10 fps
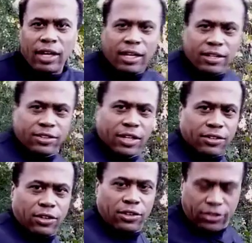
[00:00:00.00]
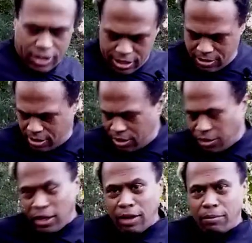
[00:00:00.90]
And that's it. So you see the
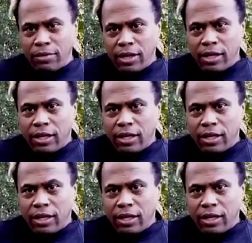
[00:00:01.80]
thumb